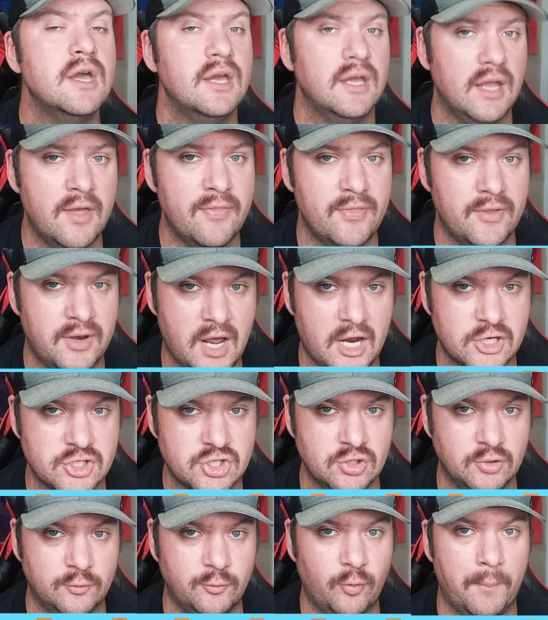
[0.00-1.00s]
in the
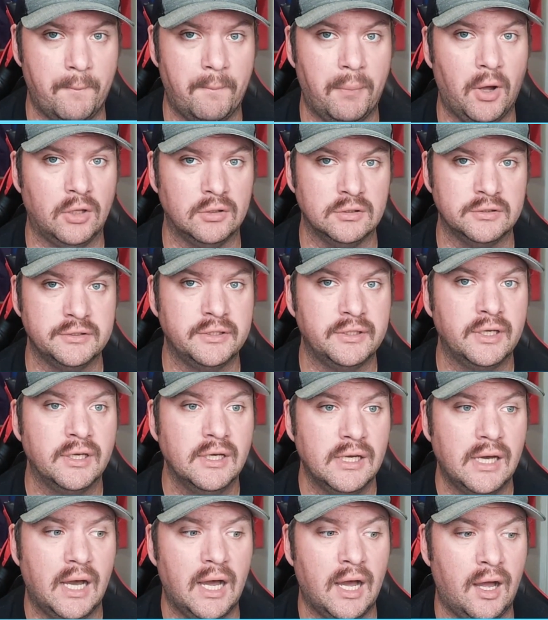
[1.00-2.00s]
National Football League.
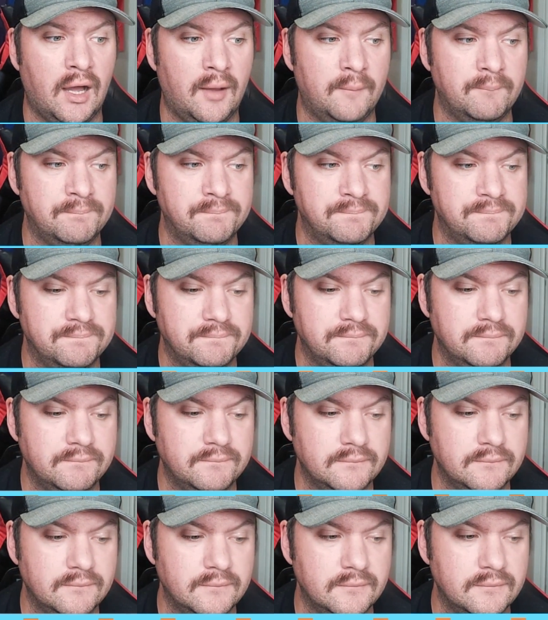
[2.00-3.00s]
Um,
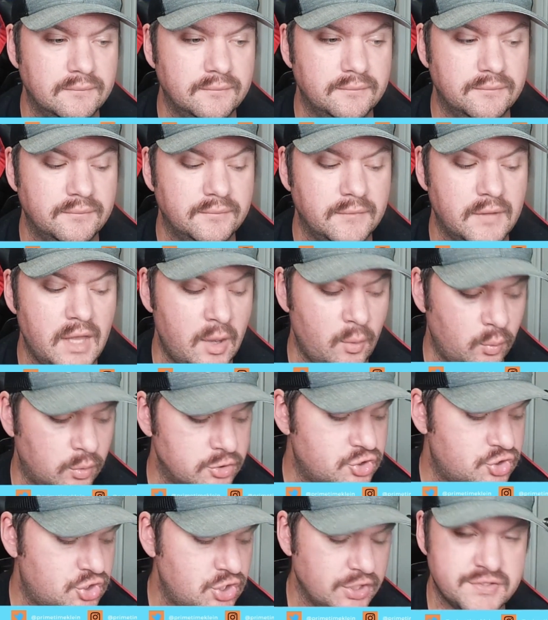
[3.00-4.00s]
it
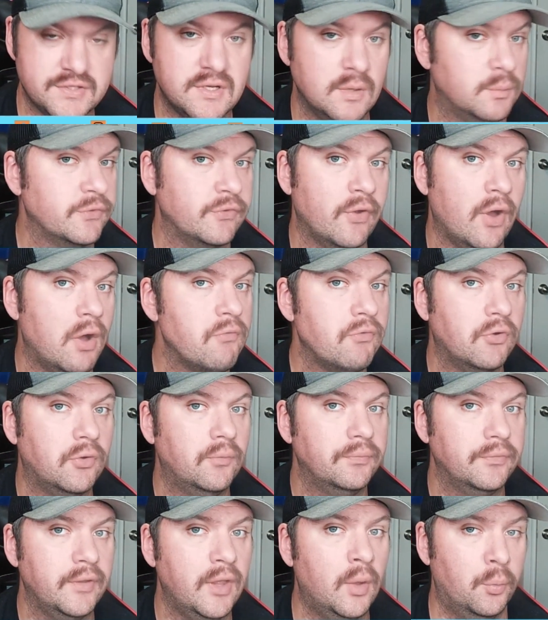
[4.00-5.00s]
was just, it was awful.
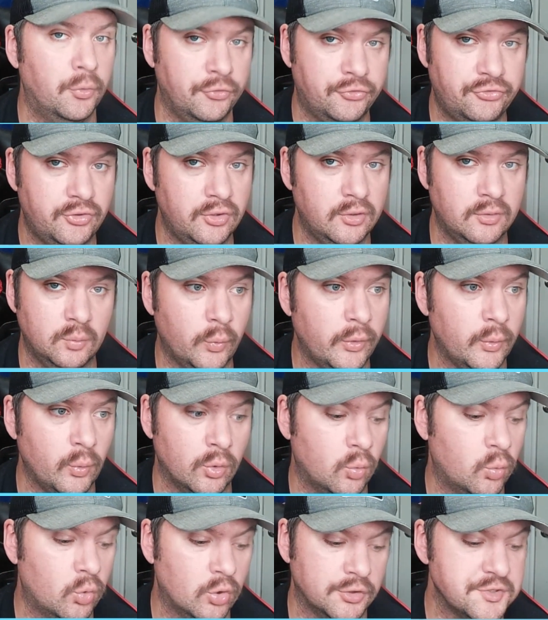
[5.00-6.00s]
It was, we
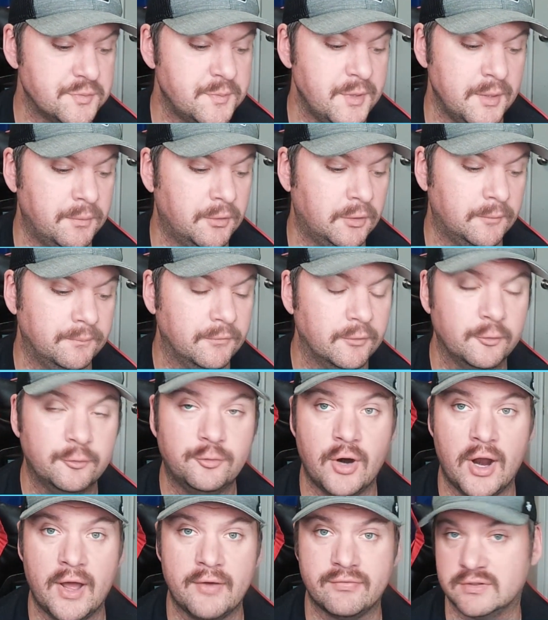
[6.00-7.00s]
were worse people
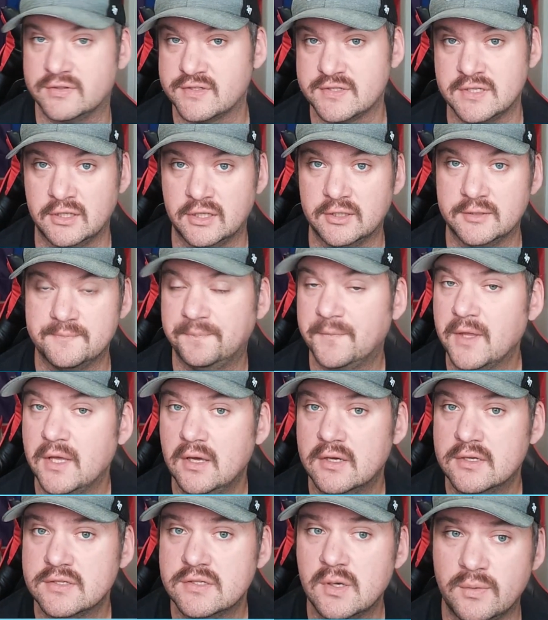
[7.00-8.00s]
for having seen it.
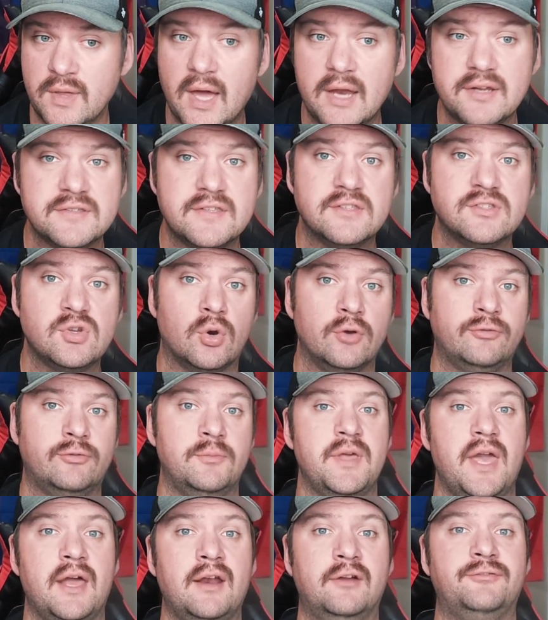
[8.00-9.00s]
So that is the story from
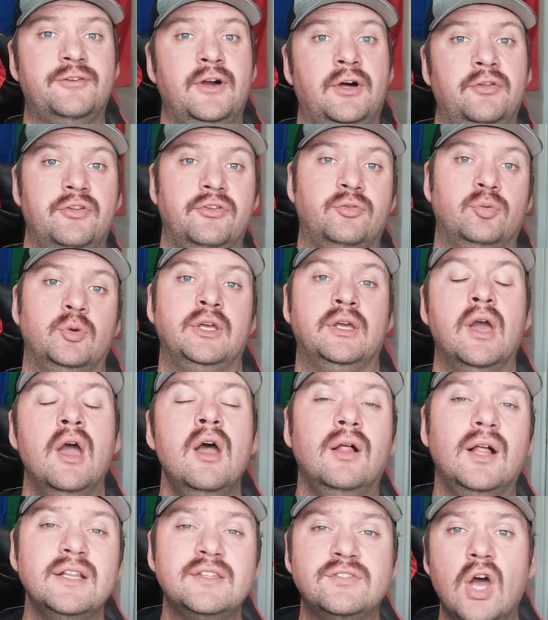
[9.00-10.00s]
the N F L this week.
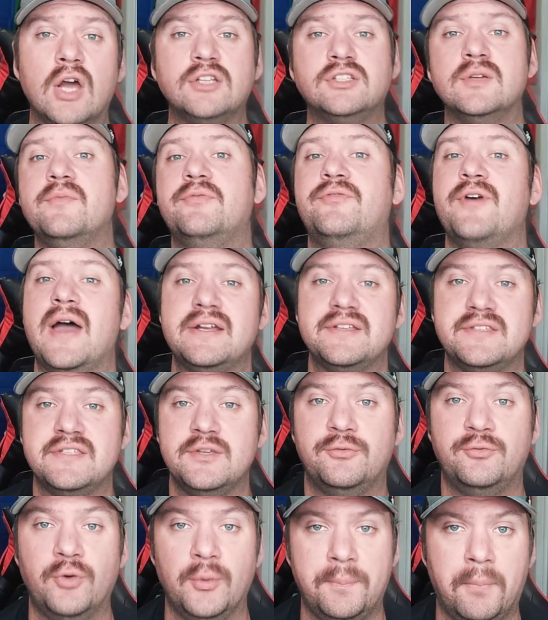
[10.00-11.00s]
Let's talk some fantasy
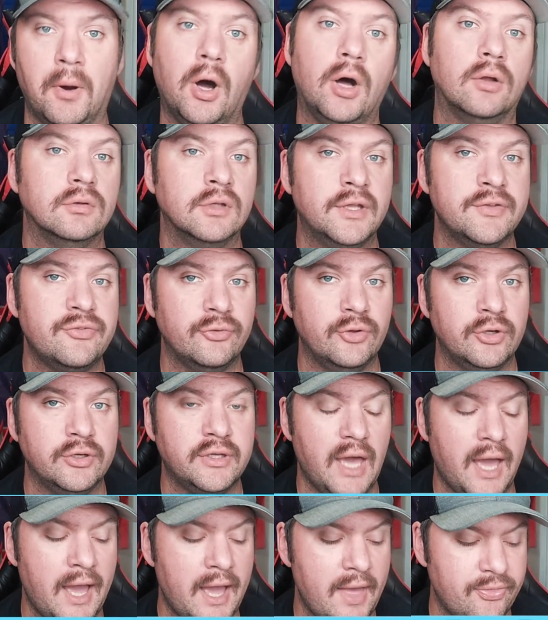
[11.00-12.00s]
football. Let's look
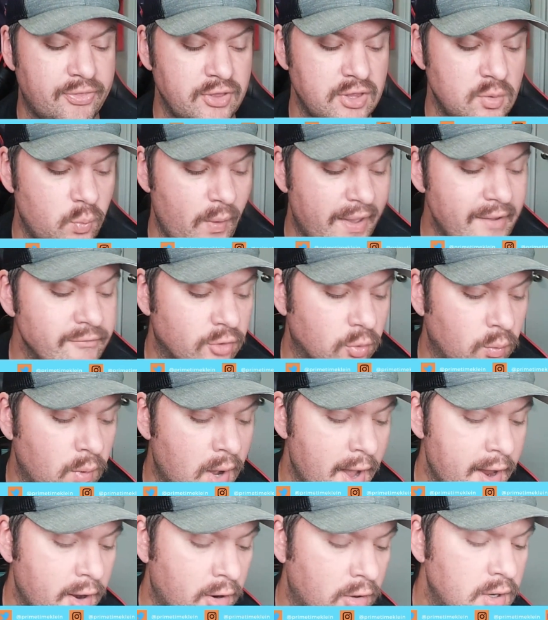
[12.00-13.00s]
at the waiver
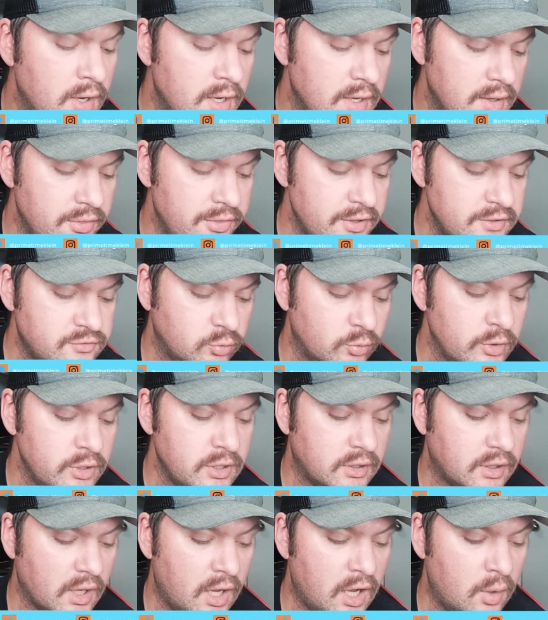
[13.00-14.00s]
wire this
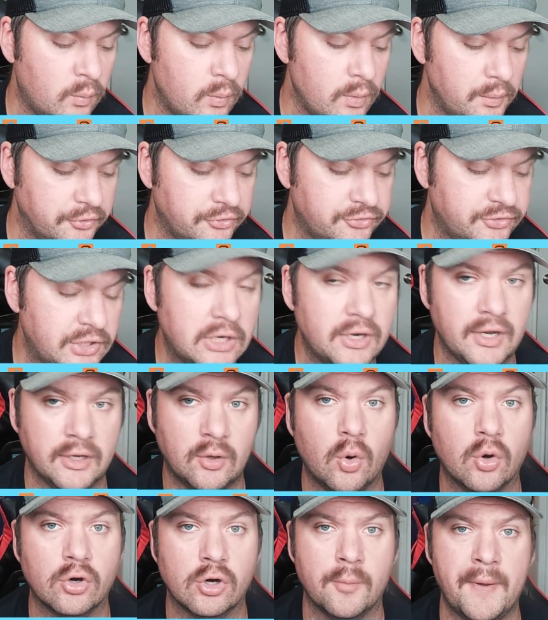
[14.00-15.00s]
week. Uh, we will start at
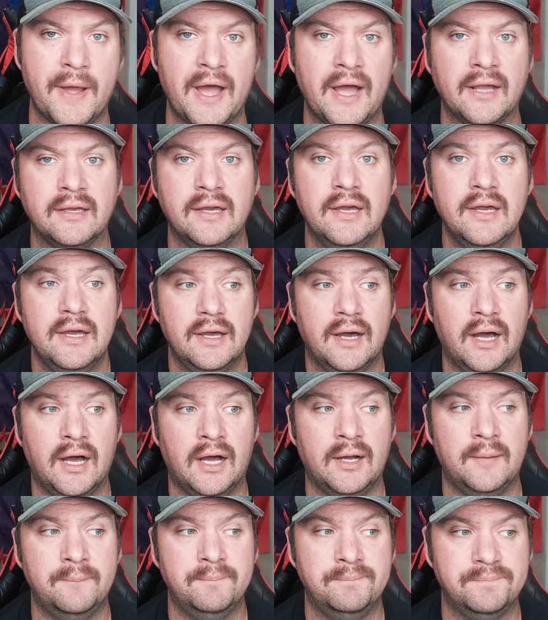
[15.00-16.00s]
quarterback.
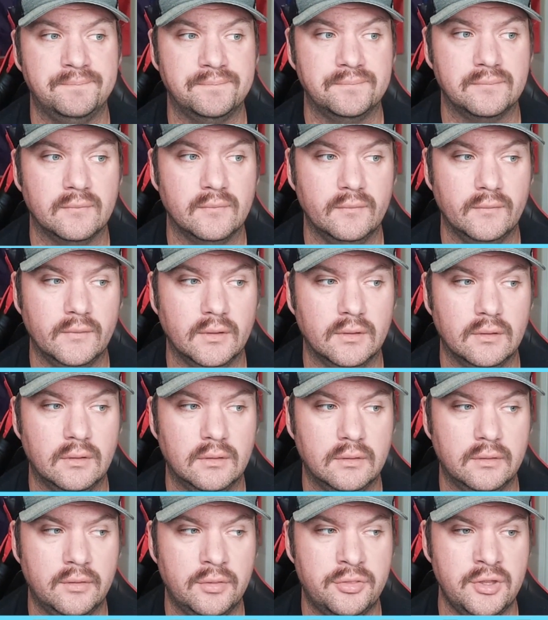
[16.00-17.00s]
Um,
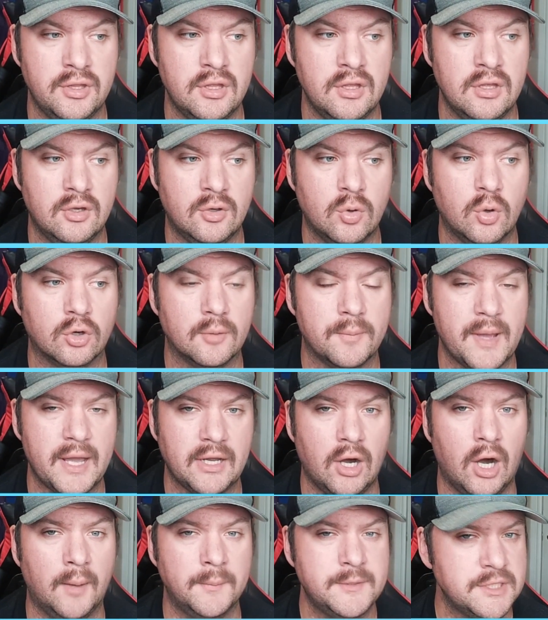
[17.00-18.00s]
the quarterback
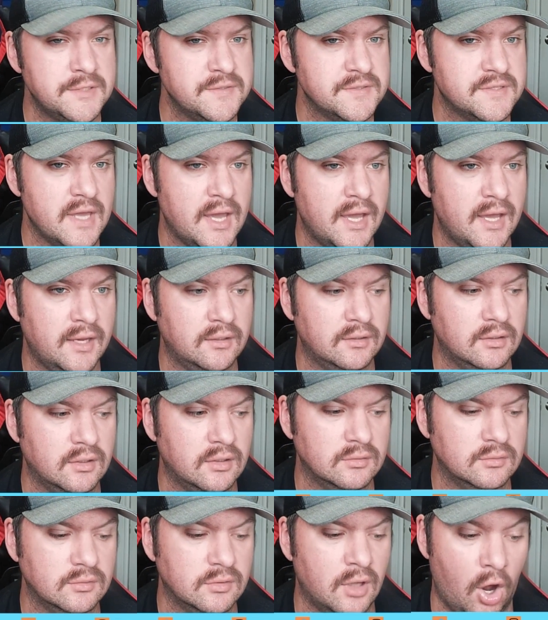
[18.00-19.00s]
options that
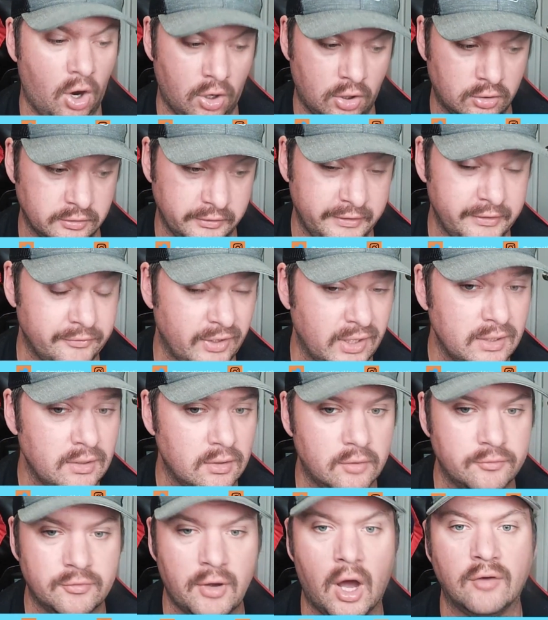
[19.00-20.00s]
are leaving
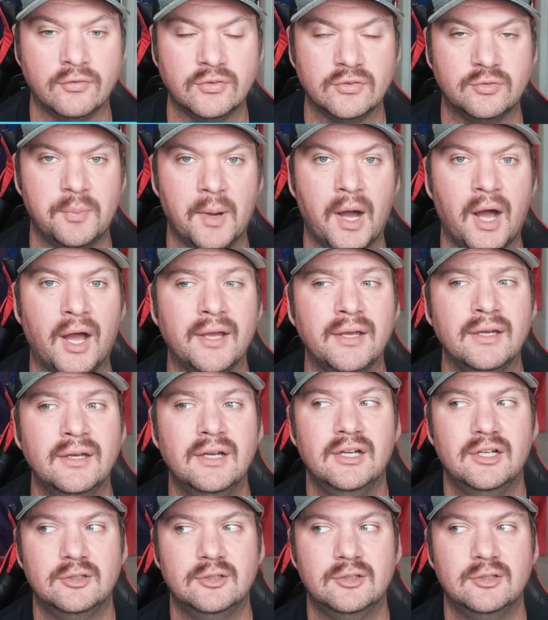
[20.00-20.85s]
off of bye,